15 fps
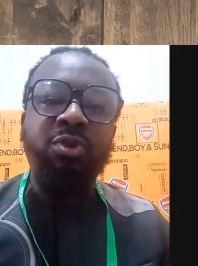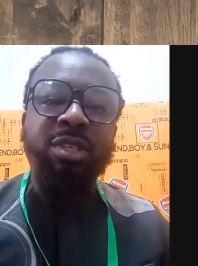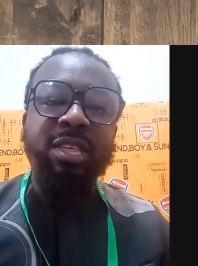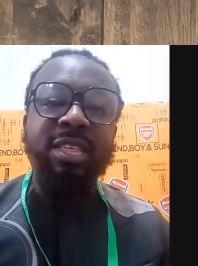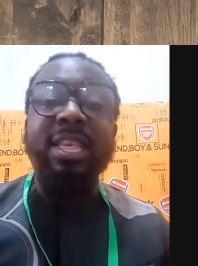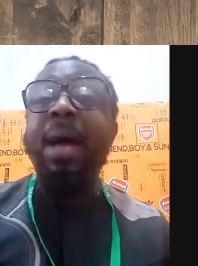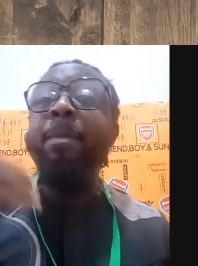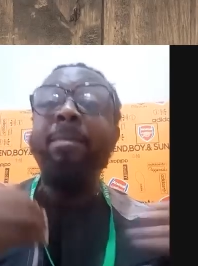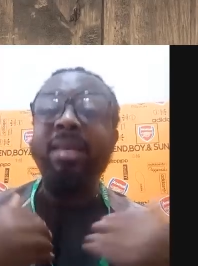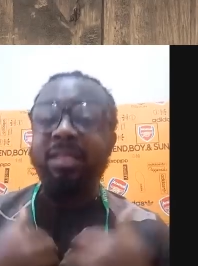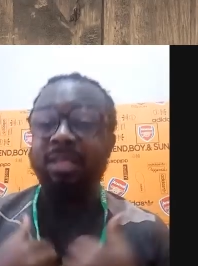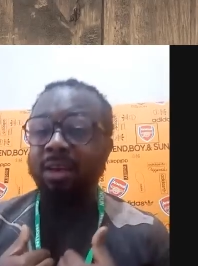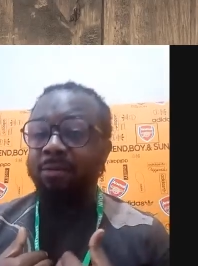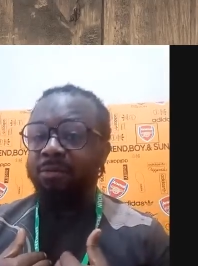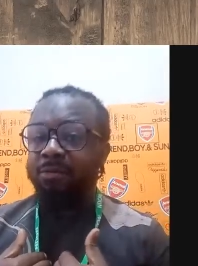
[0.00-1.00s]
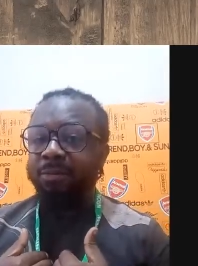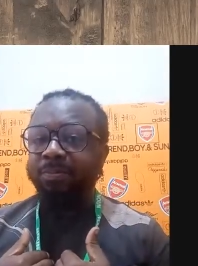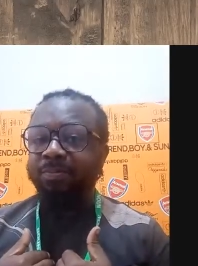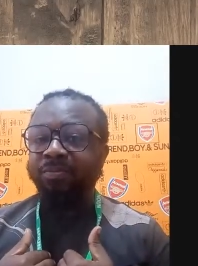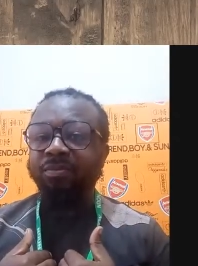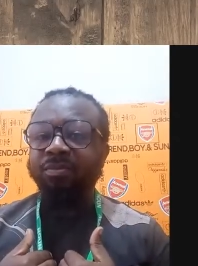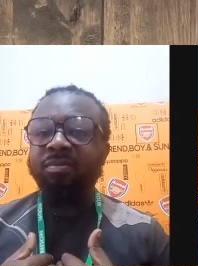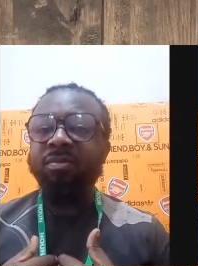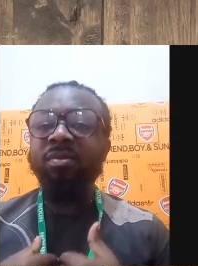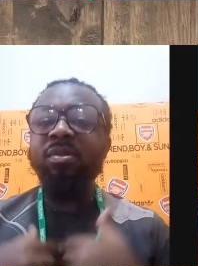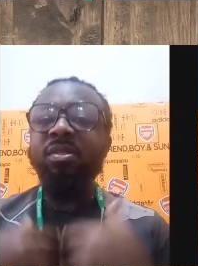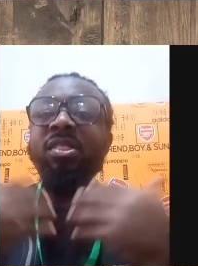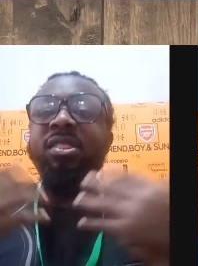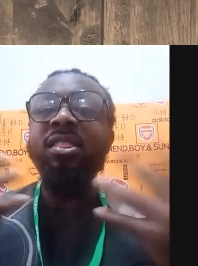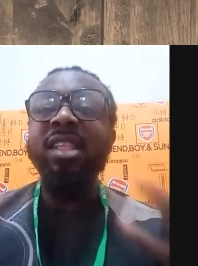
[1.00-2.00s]
reasons. And myself,
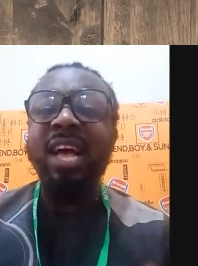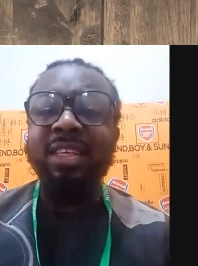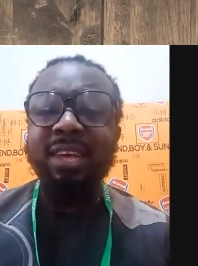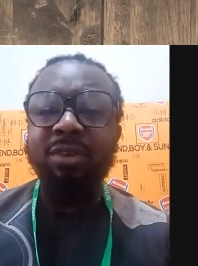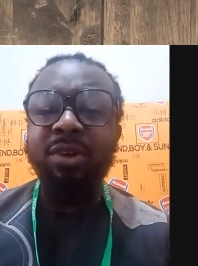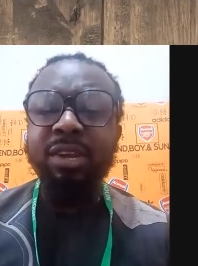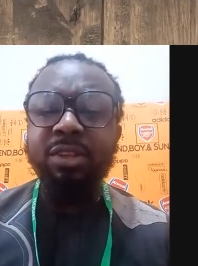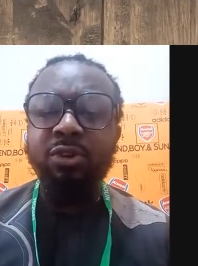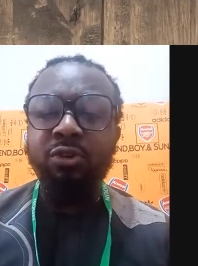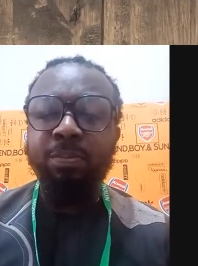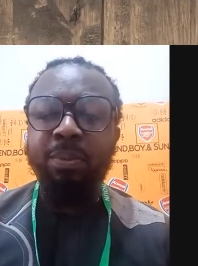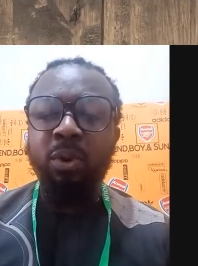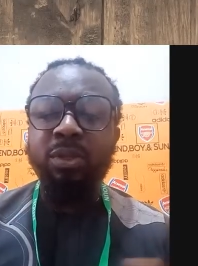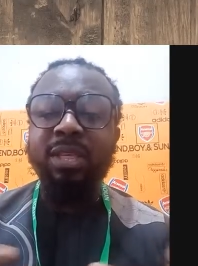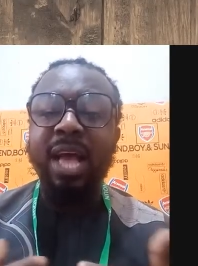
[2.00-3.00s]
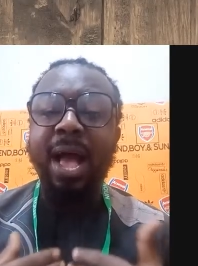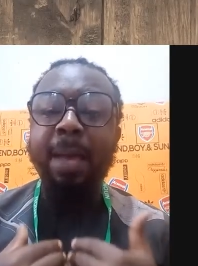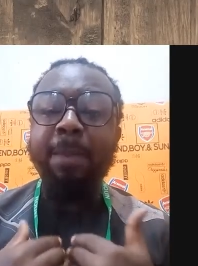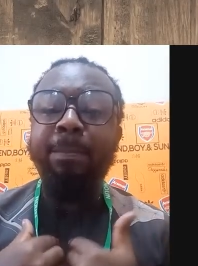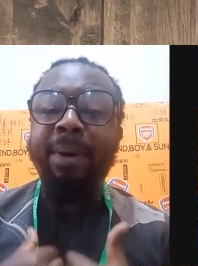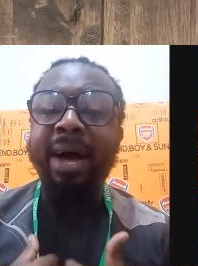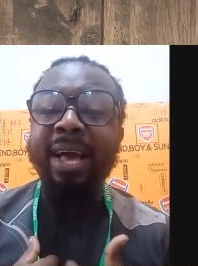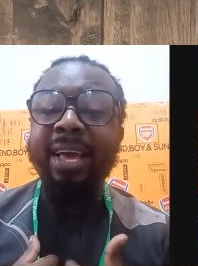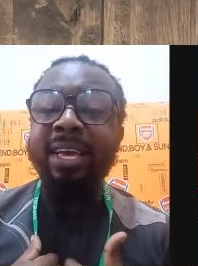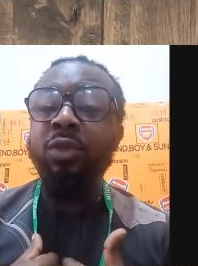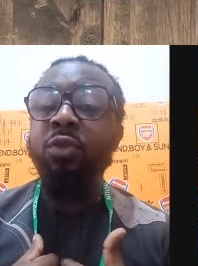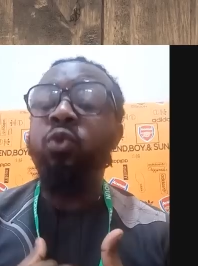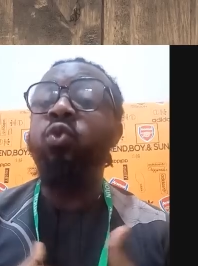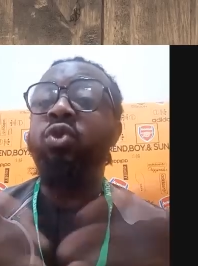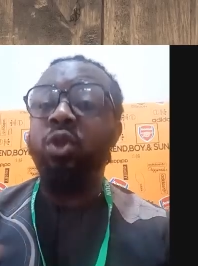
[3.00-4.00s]
as I read the report, I buy
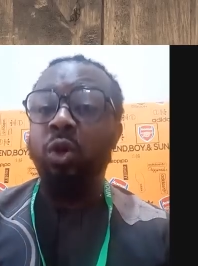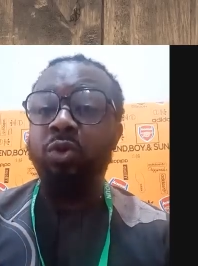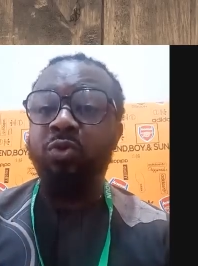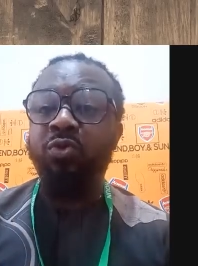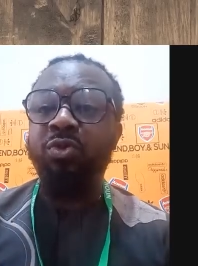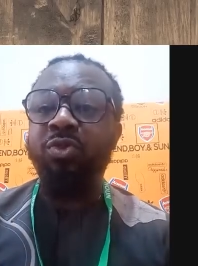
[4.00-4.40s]
into Chelsea